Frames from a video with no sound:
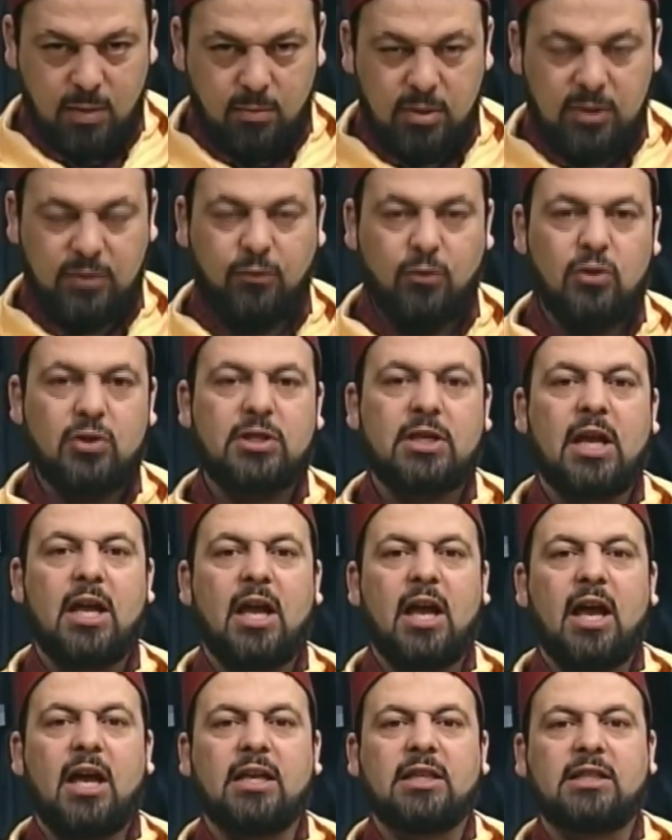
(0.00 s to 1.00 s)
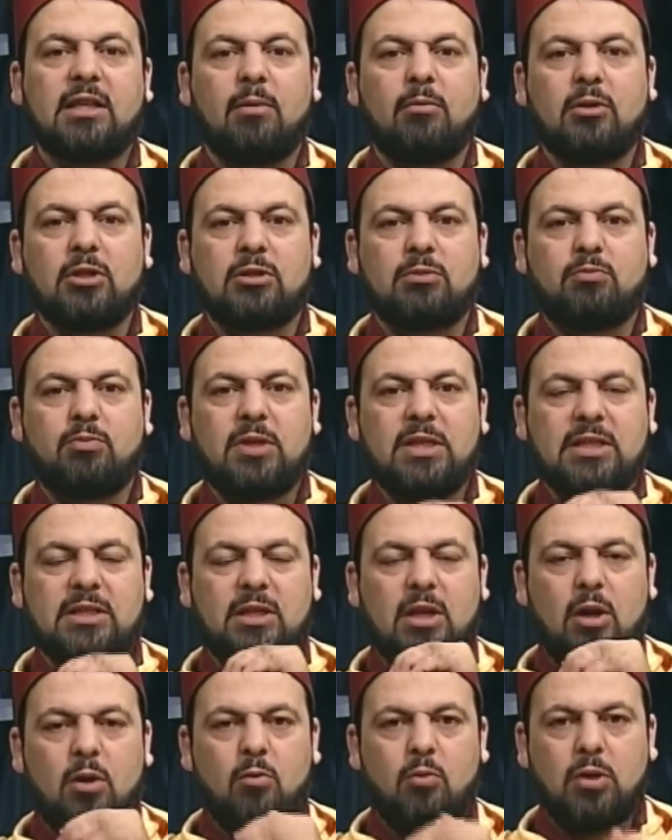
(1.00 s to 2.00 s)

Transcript: but first I establish peace